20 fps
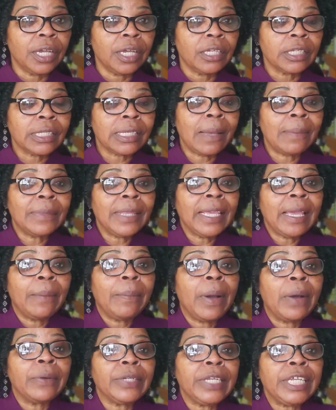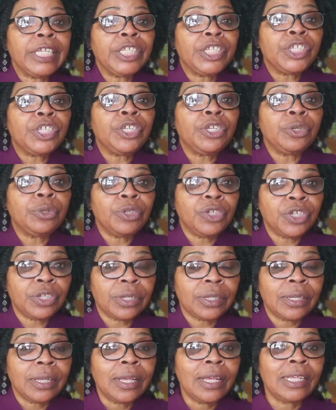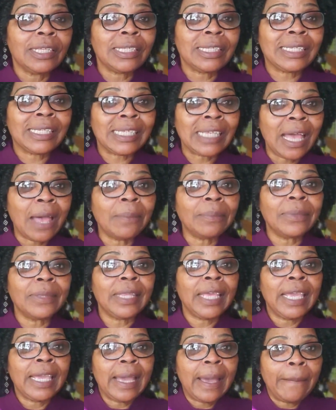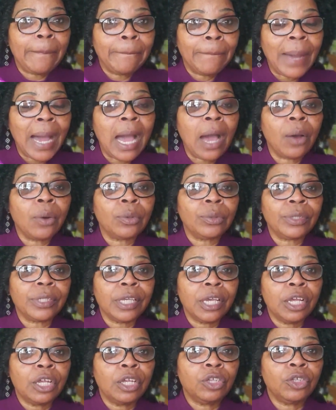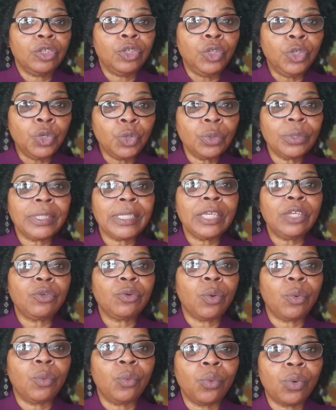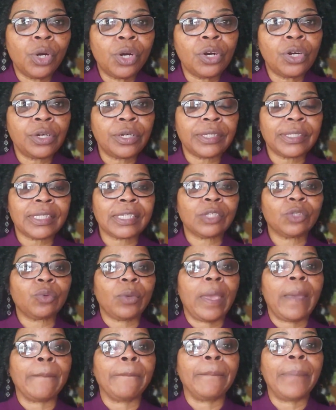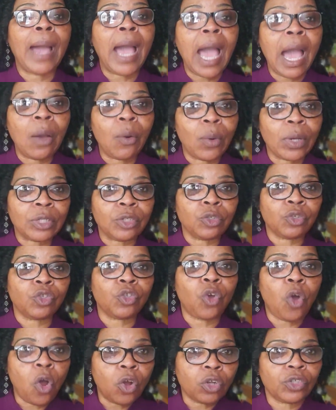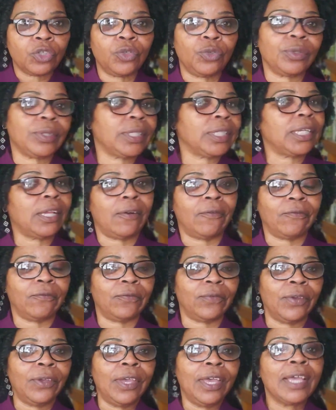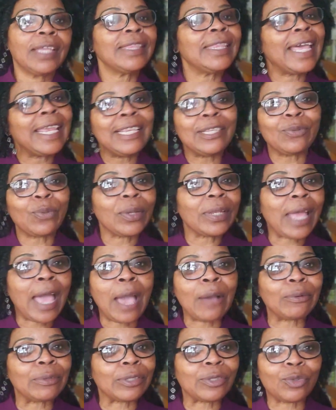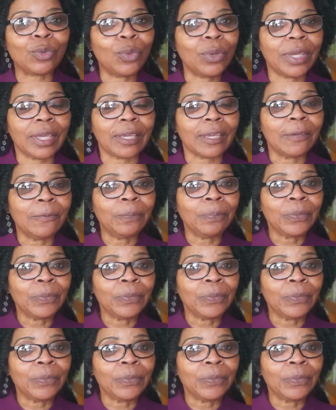something about intuition, something about using your words to empower, to talk to yourself. That is what I was doing.